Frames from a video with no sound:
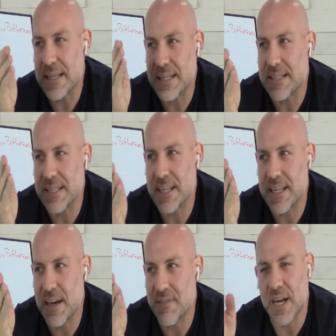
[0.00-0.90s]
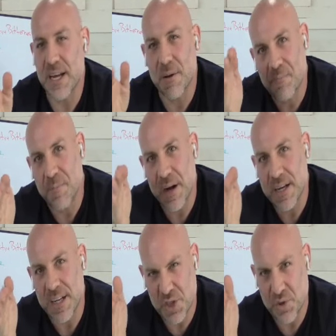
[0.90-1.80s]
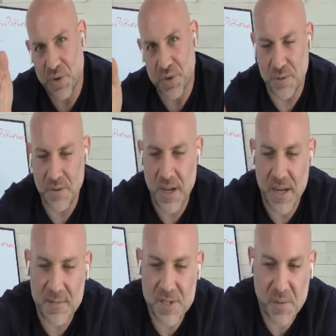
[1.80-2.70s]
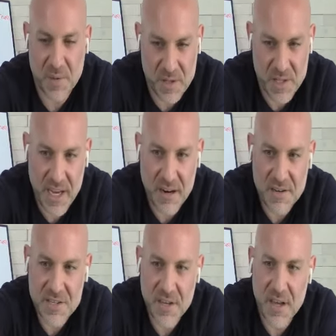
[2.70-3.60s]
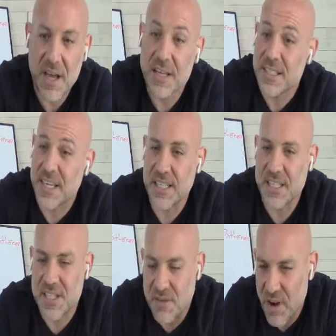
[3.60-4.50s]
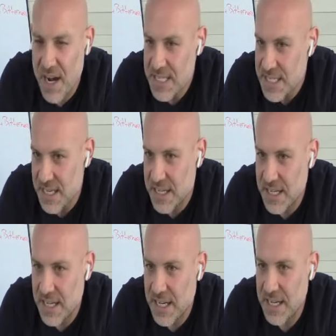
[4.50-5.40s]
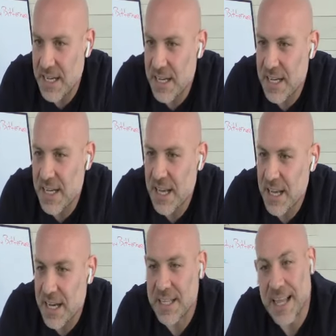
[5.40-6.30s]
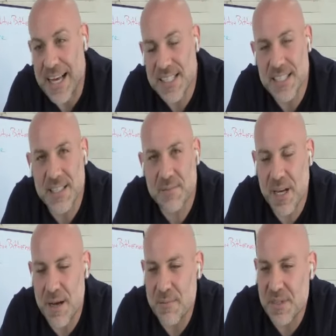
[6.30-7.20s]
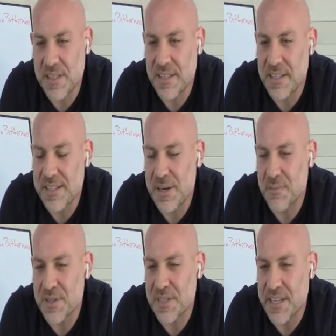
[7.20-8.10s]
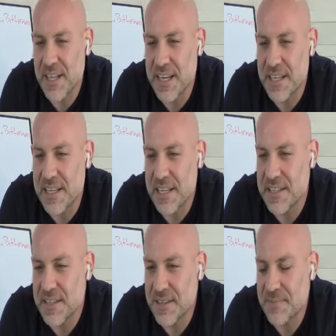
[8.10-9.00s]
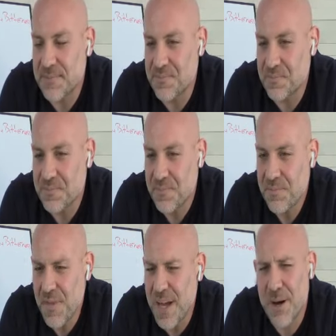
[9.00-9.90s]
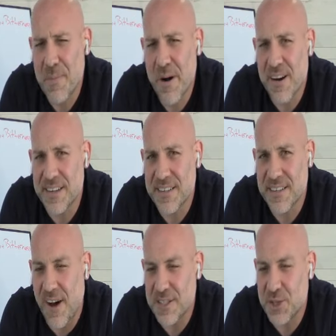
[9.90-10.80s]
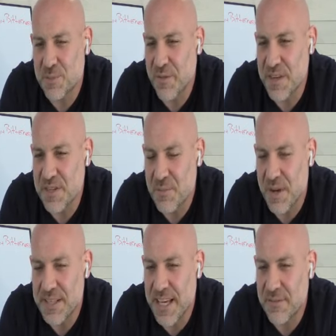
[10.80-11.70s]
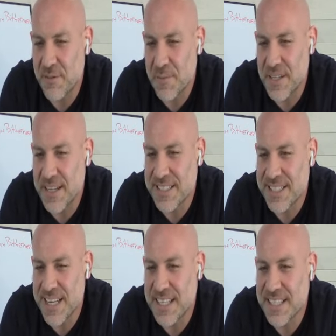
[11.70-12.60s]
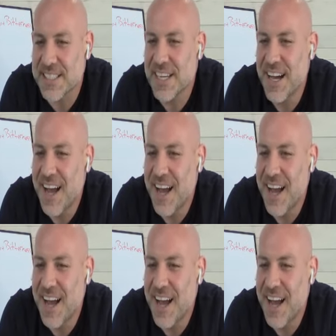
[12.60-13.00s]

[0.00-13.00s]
acidity of it kind of cuts through some of those layers. Tequila Sunrise, a classic. Sometimes something you see like in an American college movie or something like that from the 1980s.